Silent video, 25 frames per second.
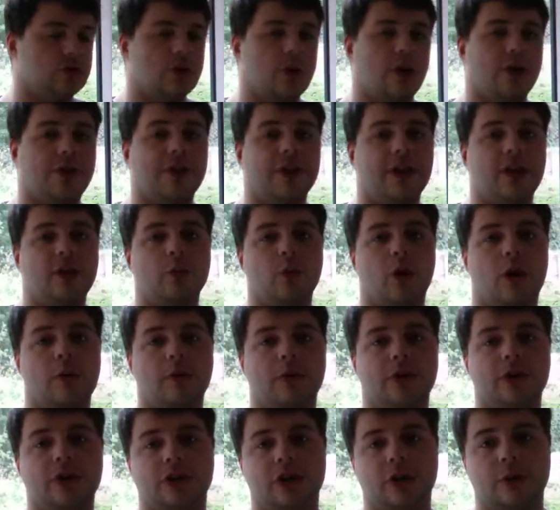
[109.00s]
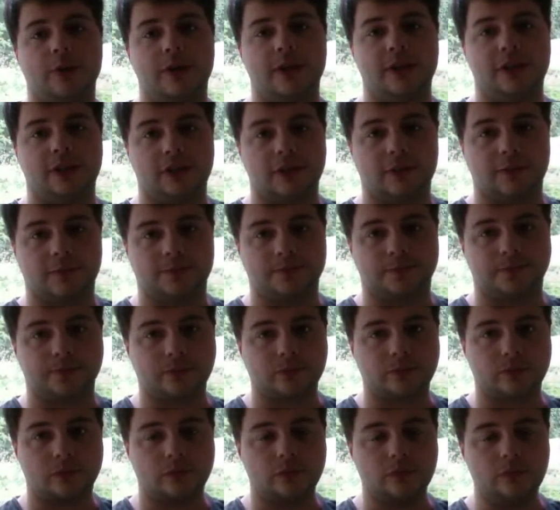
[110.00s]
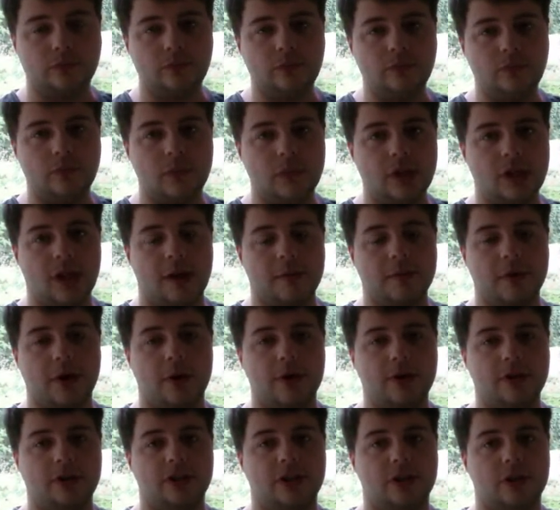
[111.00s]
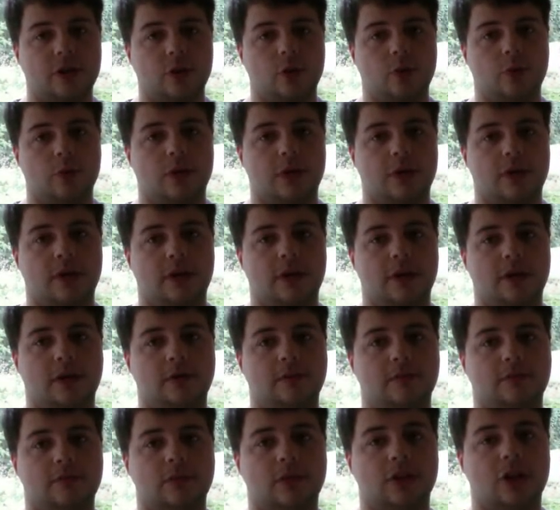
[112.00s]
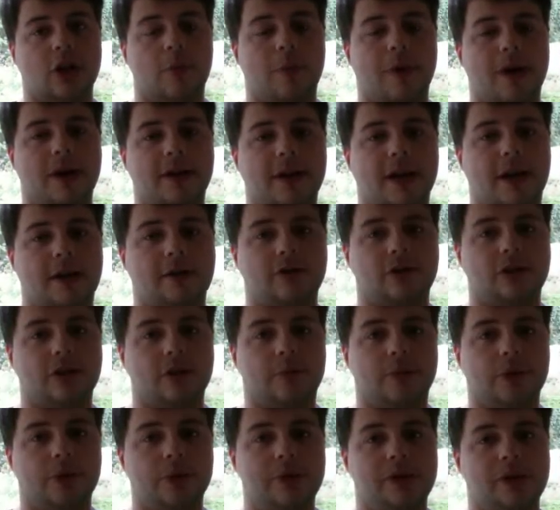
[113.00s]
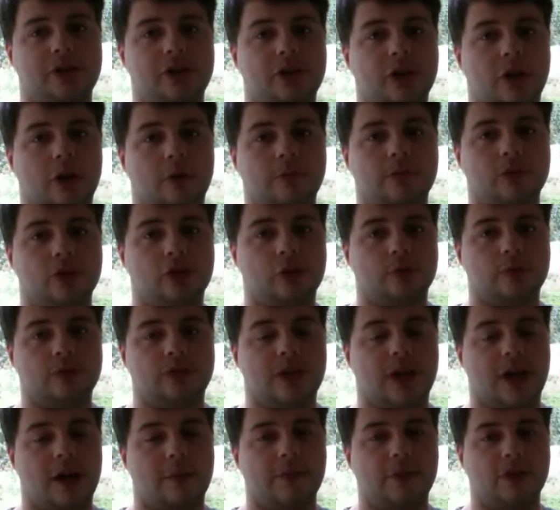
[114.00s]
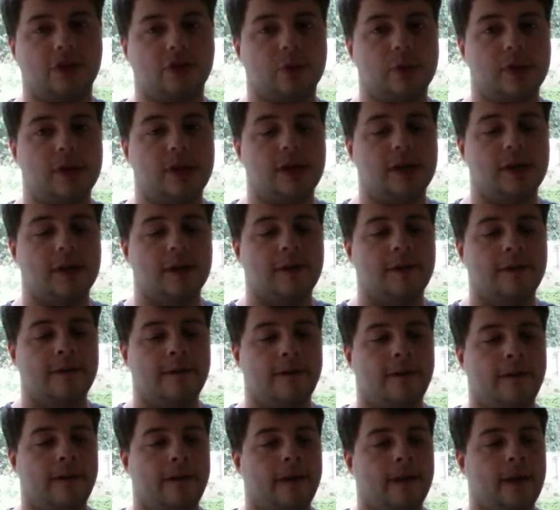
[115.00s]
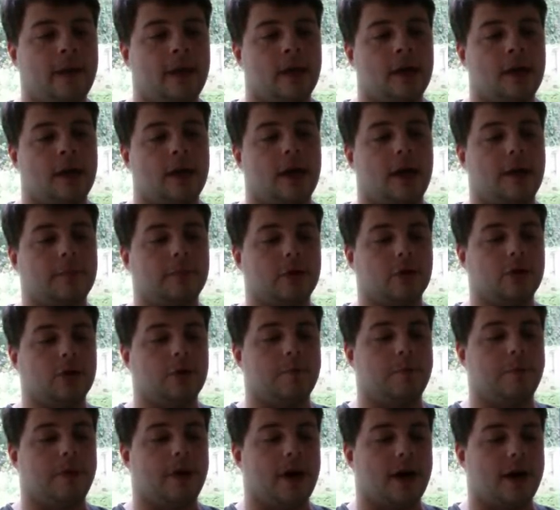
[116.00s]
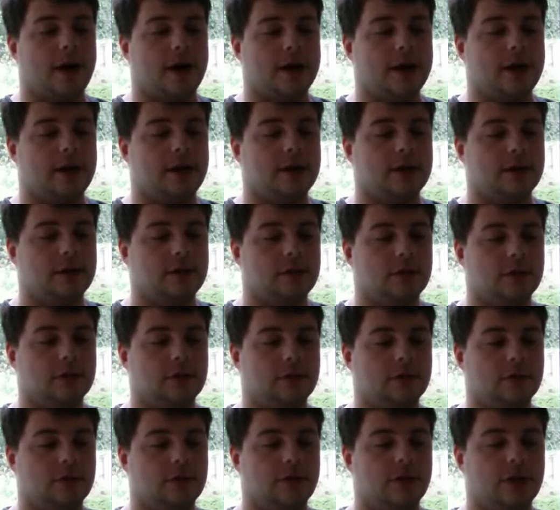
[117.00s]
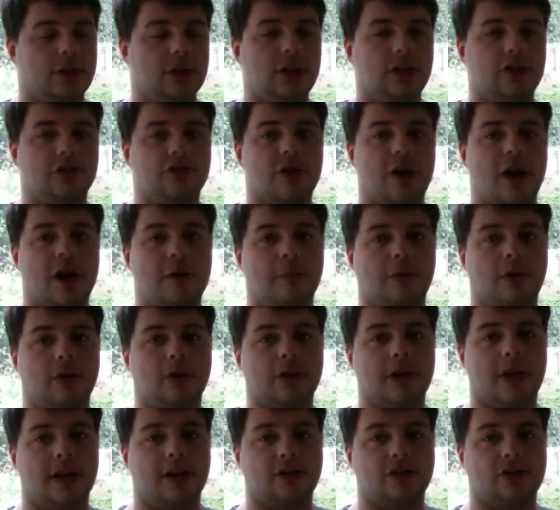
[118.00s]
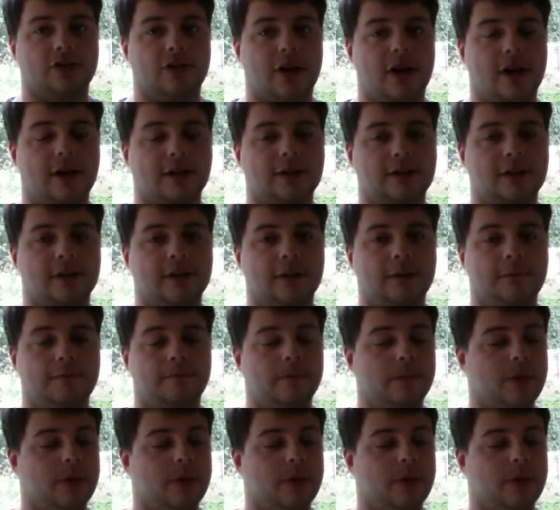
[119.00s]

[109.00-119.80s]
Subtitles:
So I think what I'm going to do is I'm going to go back down to the brewing shop sometime this week. I'm going to buy the dry malt extract.